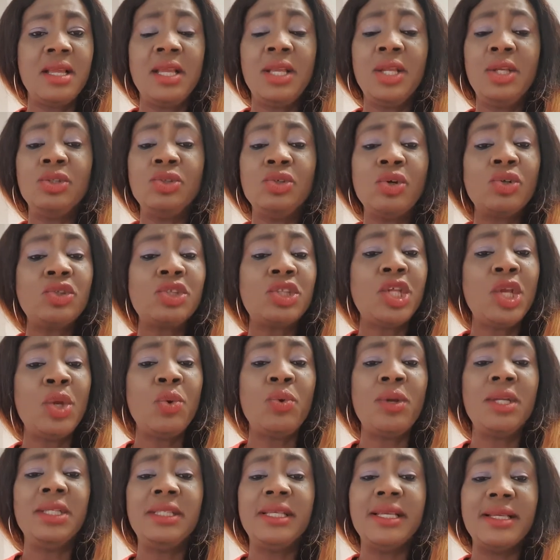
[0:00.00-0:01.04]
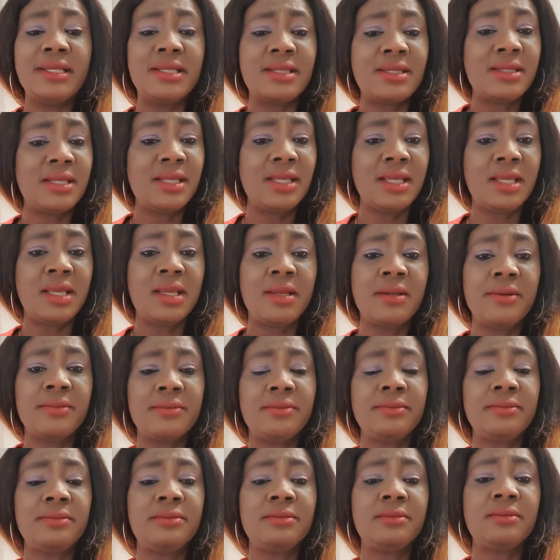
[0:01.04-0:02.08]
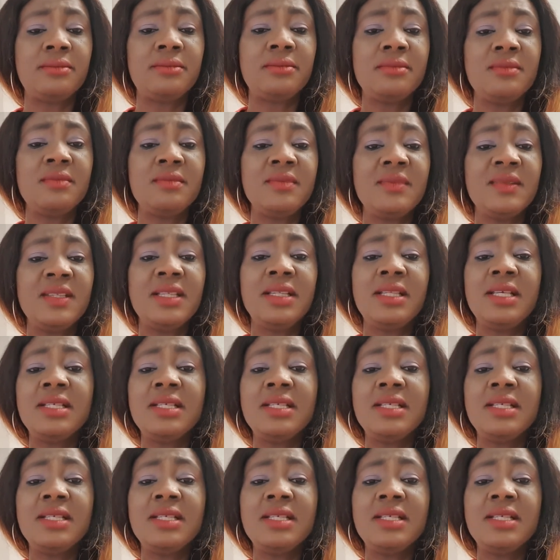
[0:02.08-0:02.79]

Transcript: he don't take away the sick. The